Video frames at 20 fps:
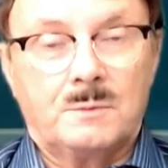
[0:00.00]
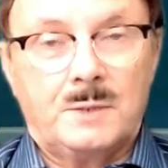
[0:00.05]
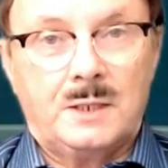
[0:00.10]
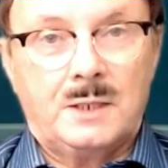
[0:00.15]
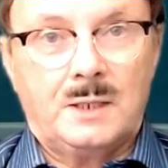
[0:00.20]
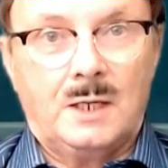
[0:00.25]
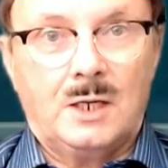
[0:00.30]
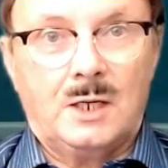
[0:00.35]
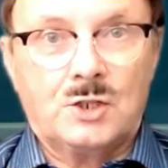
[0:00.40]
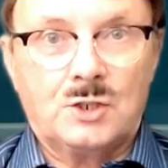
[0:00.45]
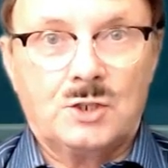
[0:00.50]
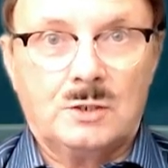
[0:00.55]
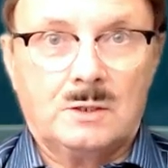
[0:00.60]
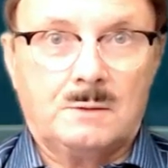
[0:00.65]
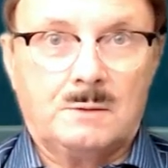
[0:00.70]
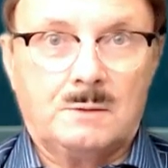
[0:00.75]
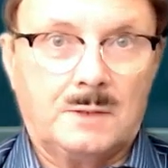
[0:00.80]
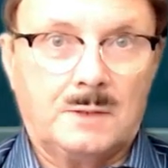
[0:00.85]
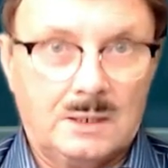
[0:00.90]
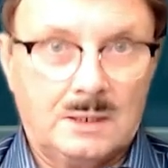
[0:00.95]
for mediation,
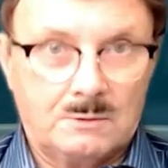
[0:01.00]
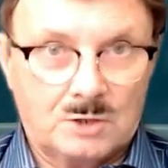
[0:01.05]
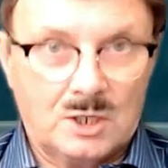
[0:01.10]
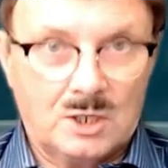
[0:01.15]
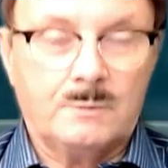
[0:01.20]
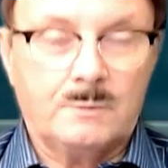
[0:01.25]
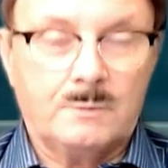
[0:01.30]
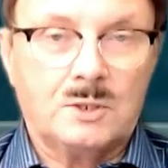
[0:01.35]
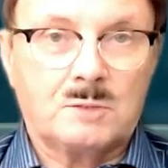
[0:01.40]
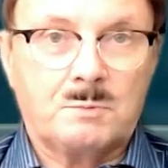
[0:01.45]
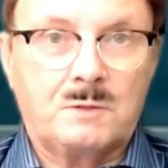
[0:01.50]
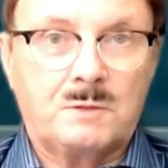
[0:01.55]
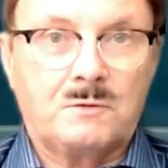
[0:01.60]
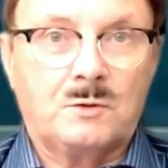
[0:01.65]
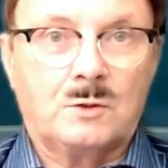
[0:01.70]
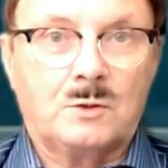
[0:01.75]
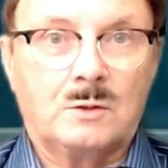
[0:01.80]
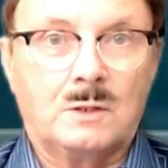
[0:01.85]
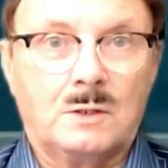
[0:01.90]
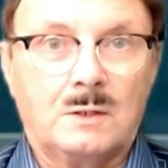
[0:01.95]
they then summons
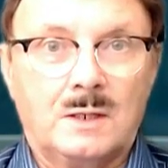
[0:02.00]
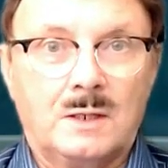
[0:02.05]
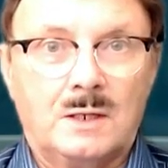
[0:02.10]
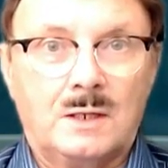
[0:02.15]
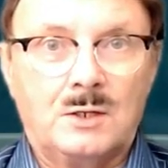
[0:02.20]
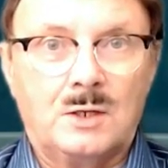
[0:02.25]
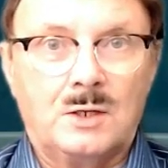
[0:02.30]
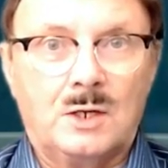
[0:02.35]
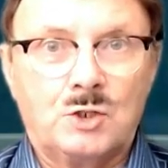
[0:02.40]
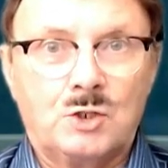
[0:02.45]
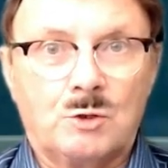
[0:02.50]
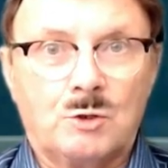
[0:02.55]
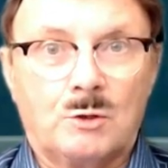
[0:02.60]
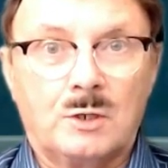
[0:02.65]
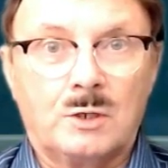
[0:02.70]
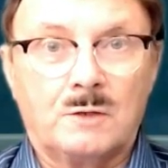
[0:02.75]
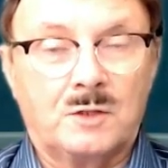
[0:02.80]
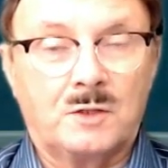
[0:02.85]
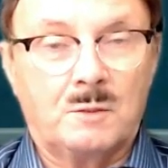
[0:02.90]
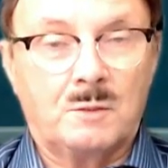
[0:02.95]
before a
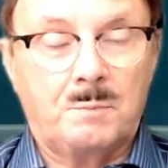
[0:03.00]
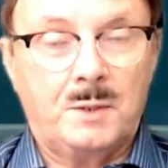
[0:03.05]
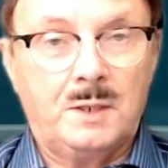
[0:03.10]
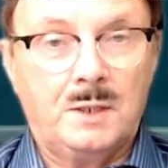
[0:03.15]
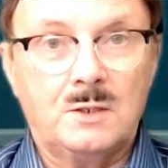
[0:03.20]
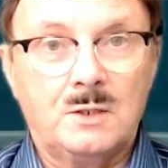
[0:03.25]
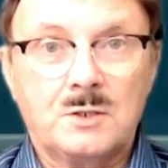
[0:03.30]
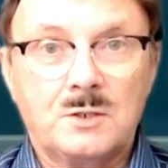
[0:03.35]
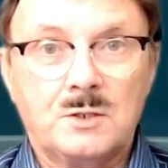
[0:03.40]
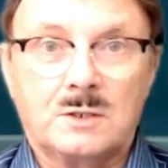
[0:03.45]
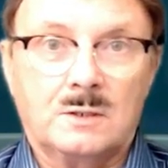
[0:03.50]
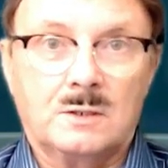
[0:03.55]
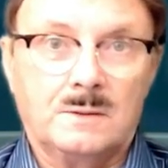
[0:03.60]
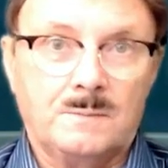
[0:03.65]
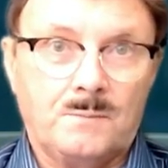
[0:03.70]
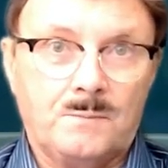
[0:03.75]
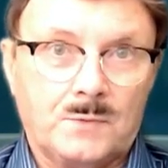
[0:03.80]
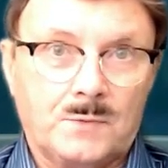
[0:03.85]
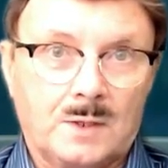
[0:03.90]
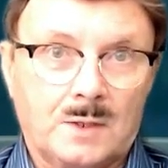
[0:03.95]
jury of their peers.
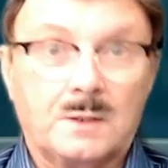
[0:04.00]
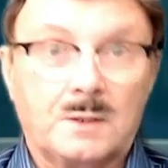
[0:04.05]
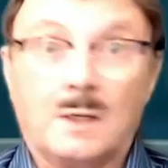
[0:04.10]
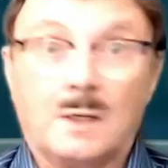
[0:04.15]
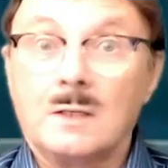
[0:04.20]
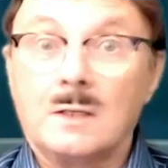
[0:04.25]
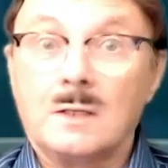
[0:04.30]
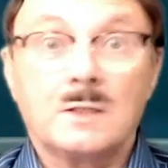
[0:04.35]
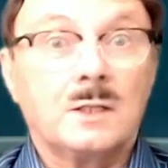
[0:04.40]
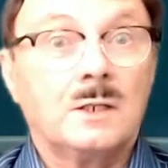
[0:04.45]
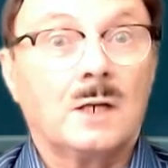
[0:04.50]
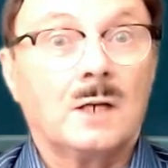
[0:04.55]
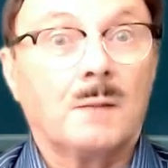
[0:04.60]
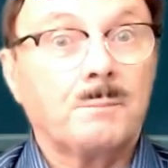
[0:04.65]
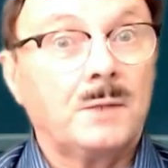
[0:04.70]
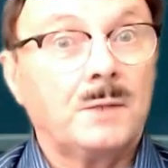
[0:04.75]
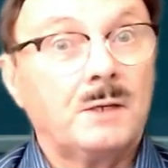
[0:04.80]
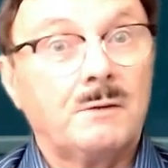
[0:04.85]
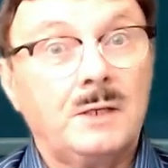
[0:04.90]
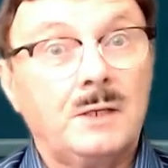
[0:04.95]
They didn't turn
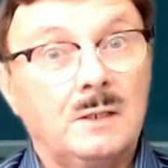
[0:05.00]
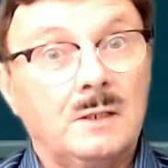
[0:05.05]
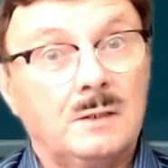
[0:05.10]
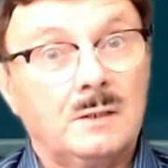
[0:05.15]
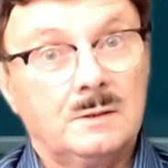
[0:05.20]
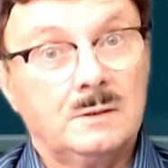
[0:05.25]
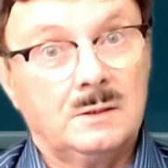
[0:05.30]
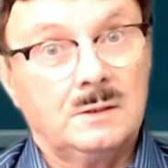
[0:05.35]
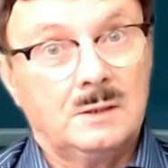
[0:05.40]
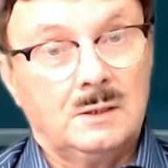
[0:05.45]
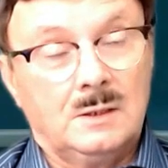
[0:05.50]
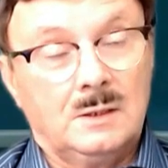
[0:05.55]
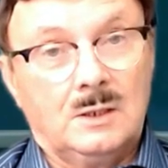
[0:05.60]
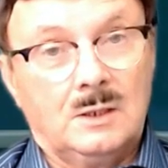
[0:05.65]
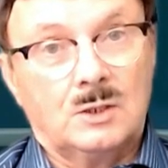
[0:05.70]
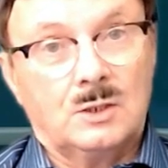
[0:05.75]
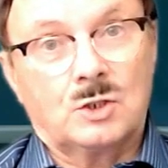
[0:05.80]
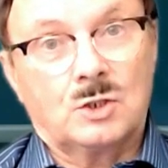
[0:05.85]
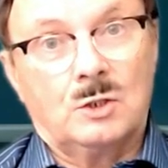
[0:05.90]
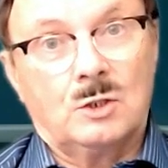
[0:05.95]
up there either.
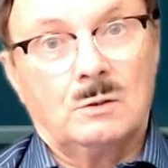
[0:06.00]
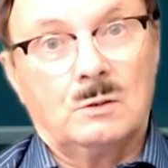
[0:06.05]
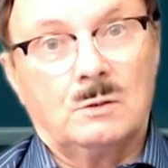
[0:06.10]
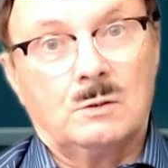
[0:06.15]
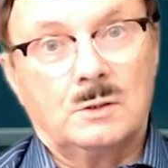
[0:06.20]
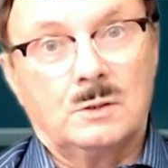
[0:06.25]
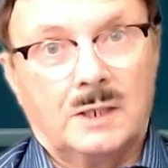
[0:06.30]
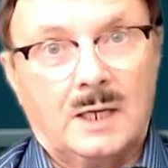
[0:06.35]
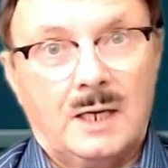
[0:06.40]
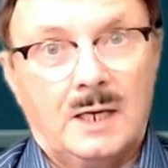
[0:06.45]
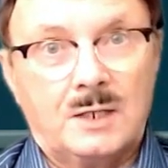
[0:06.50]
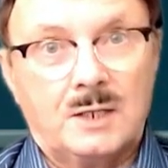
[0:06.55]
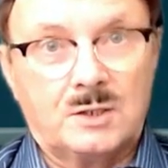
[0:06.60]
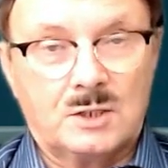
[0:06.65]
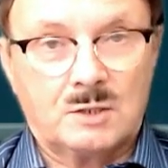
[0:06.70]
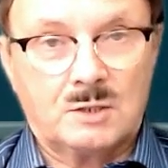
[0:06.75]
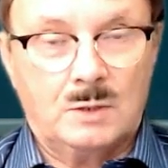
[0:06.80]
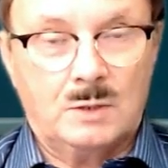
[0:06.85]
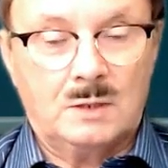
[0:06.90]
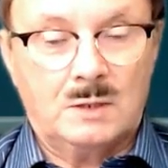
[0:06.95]
So the
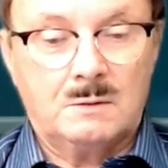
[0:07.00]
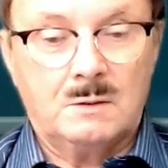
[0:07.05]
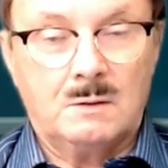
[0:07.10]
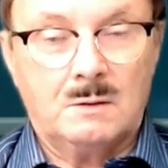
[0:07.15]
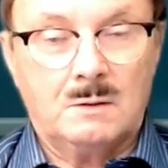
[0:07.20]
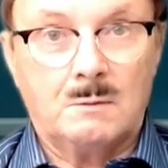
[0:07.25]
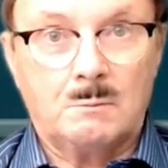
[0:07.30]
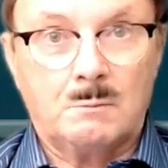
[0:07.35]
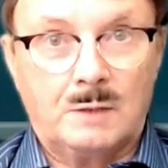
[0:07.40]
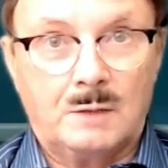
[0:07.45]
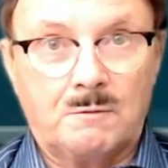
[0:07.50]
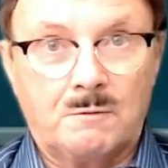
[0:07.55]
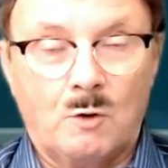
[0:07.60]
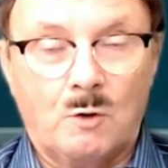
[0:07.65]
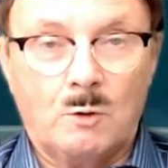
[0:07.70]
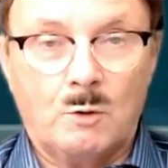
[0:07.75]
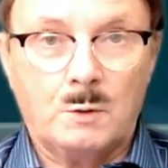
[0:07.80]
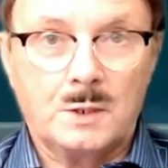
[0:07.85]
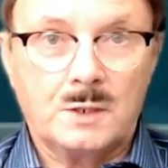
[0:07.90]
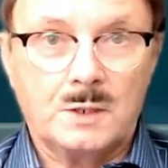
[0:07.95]
cases went
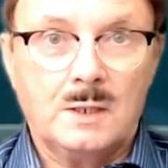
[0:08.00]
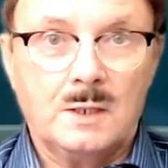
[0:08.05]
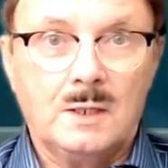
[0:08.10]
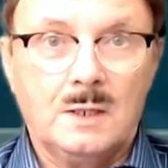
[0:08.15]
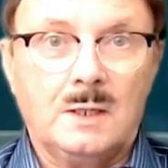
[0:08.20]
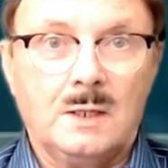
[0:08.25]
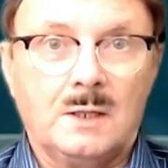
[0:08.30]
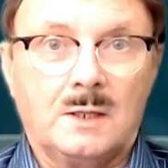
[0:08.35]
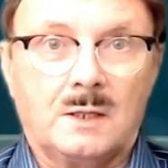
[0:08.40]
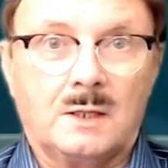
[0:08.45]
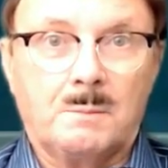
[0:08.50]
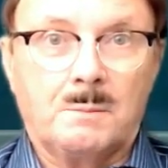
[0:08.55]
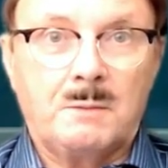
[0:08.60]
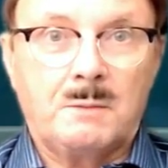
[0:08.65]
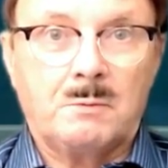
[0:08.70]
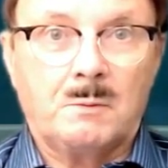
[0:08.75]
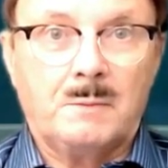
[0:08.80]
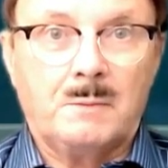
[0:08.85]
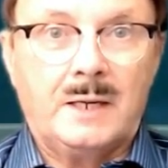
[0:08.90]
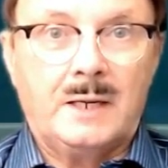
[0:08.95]
forward. The
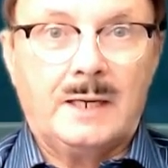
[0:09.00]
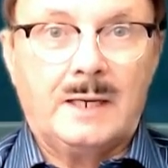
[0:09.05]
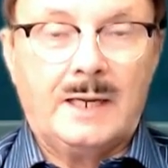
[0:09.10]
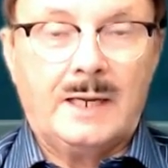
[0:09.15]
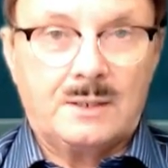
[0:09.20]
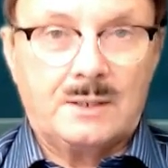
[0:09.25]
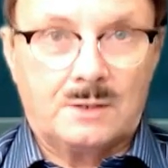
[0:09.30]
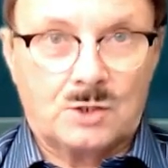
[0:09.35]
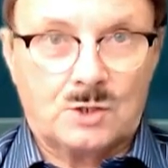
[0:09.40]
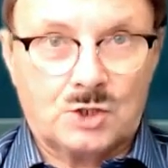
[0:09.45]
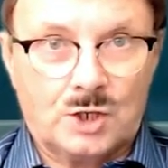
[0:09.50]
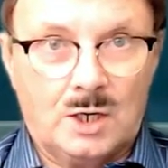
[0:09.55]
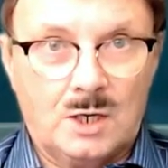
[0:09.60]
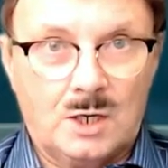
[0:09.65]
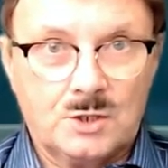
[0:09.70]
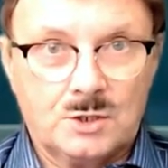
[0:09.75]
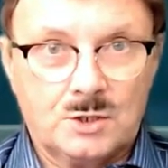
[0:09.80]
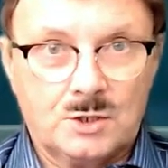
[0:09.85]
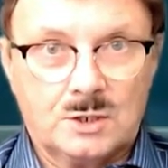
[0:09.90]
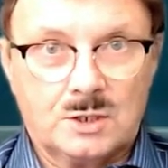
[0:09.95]
people laying the
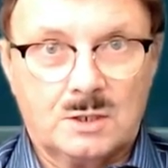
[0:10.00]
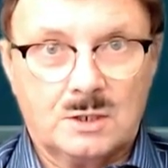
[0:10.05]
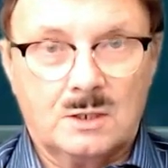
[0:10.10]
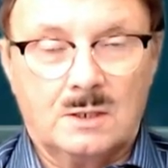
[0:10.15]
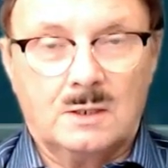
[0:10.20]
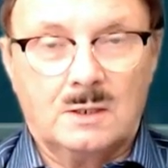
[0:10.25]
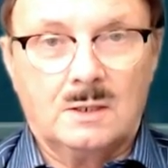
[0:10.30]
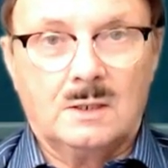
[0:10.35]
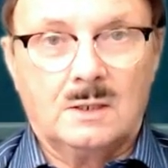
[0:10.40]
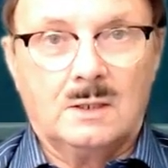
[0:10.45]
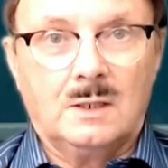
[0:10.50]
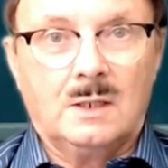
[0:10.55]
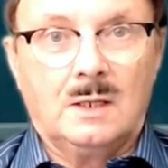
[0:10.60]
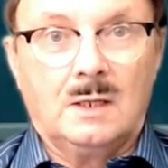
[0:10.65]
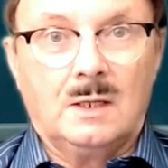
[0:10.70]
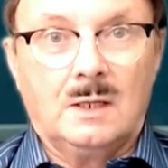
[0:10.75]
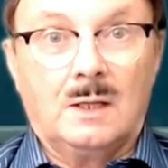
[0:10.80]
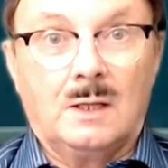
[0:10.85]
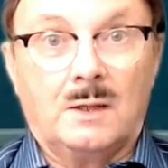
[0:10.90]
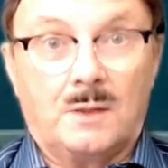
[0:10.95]
charges,
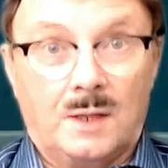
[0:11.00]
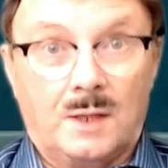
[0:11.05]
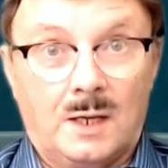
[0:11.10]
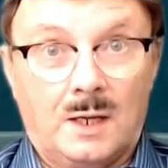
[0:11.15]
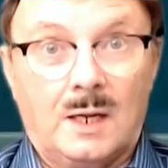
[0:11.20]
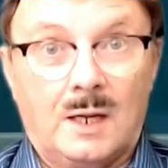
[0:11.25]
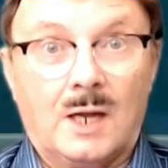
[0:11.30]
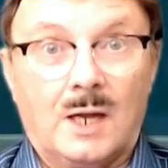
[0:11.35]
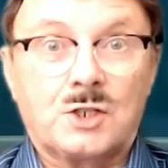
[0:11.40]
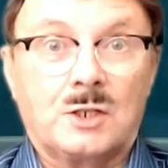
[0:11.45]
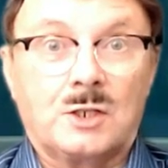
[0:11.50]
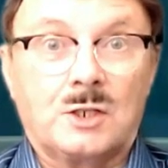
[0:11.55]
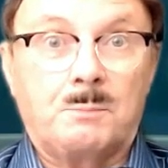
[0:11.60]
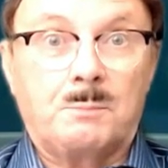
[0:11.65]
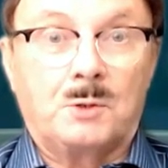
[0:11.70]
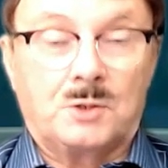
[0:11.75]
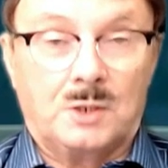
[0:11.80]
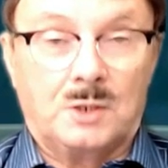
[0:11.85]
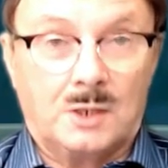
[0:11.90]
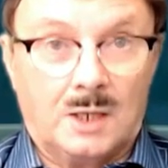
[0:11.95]
they actually
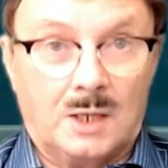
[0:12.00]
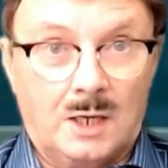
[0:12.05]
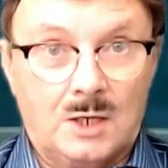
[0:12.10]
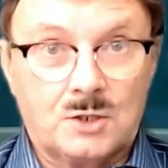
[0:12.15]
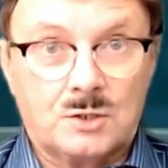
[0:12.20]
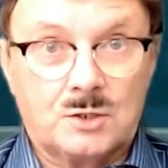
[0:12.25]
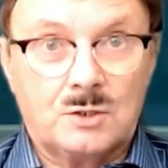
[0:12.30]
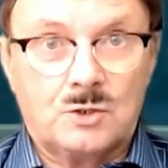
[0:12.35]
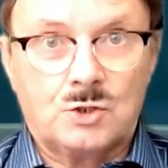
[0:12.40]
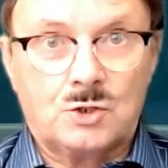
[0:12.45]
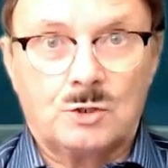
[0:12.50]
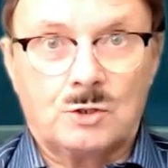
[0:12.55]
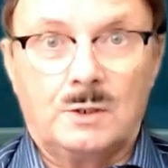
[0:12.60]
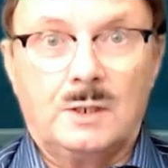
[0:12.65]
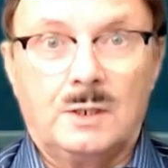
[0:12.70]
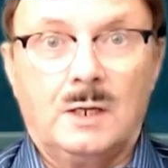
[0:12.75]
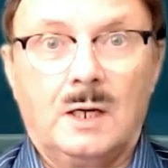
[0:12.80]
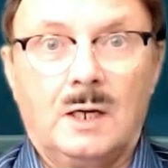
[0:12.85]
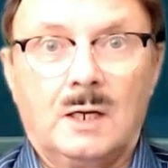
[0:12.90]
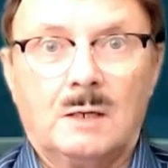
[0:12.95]
put their case to the
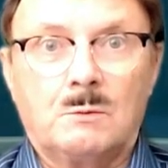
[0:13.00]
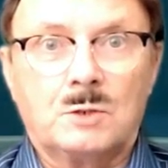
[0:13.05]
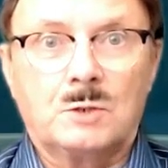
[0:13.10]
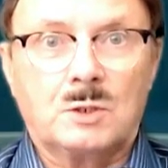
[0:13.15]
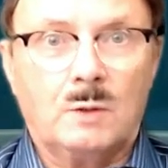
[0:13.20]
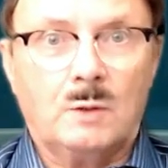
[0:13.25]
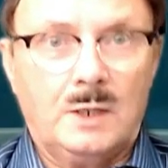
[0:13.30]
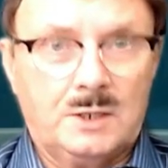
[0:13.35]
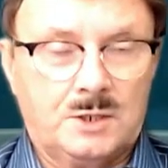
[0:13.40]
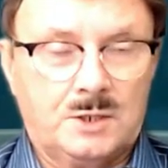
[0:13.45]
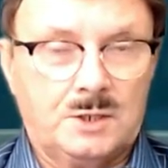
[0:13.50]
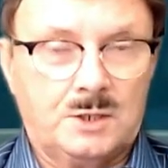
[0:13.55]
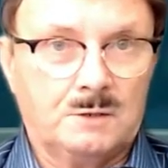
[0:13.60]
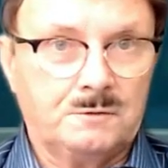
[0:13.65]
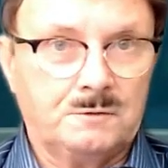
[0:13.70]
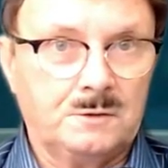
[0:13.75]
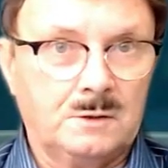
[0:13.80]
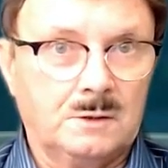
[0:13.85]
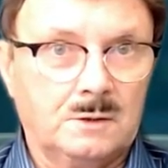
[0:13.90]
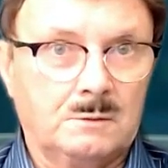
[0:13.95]
jury, and it was quite
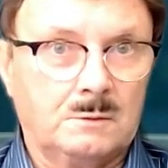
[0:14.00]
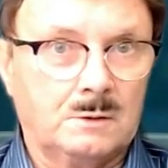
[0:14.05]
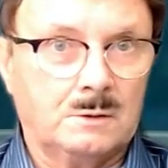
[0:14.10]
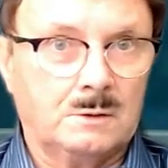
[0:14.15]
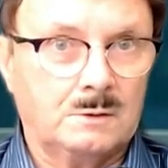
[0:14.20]
tearful.